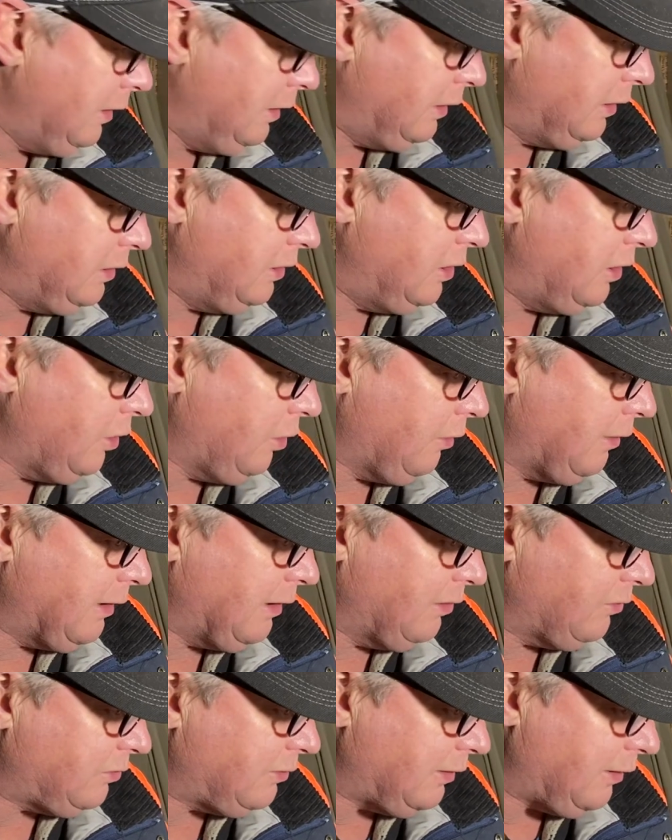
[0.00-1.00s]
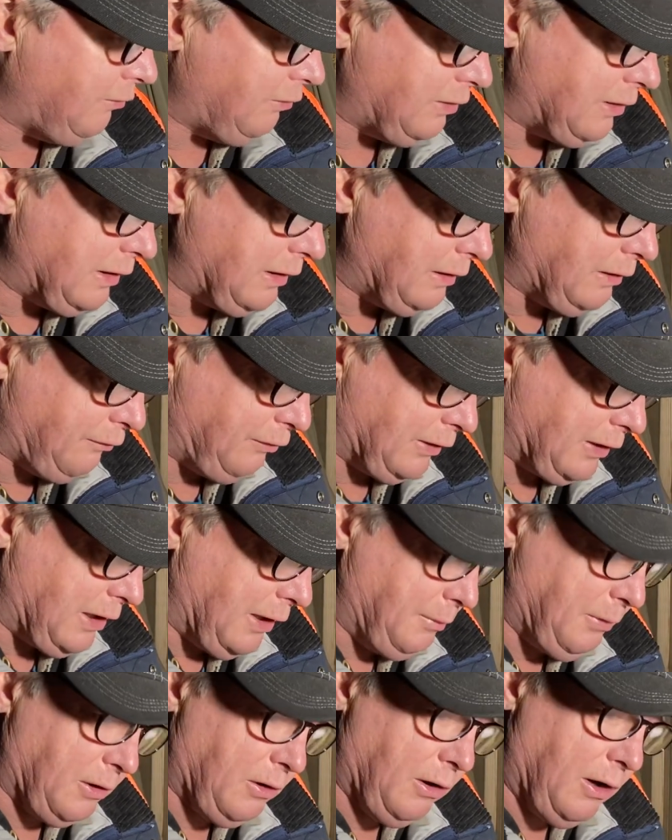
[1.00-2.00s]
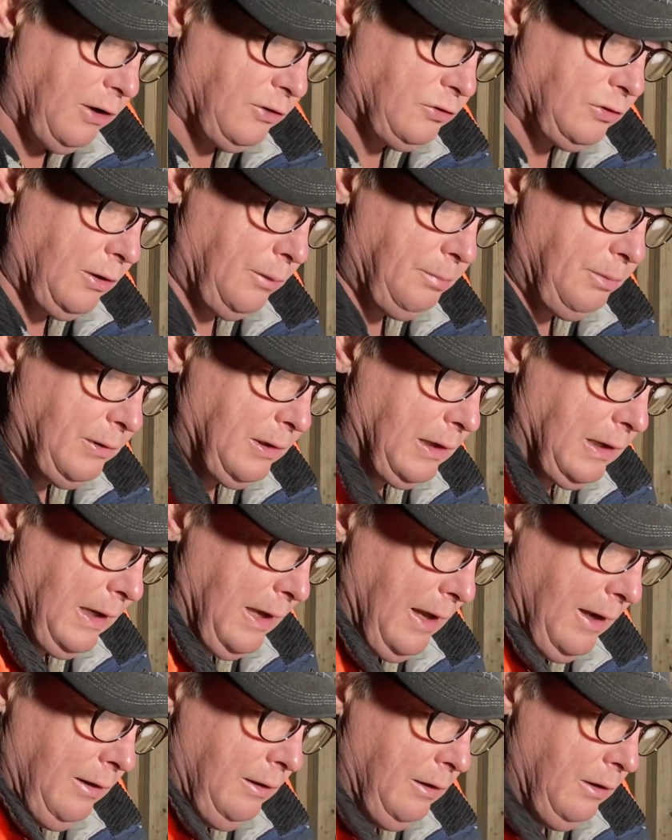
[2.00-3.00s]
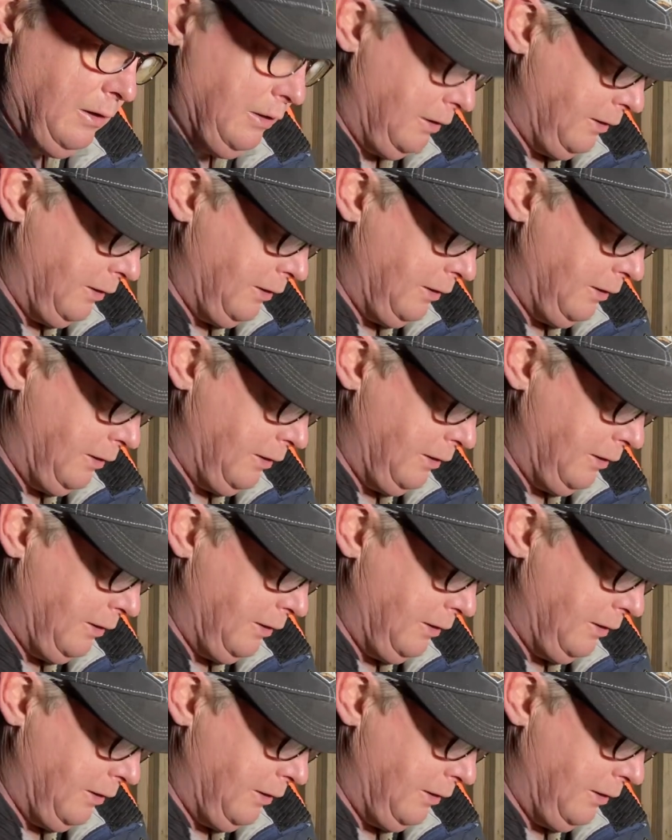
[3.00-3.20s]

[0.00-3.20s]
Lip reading: year it is and everything. And if I come across something again,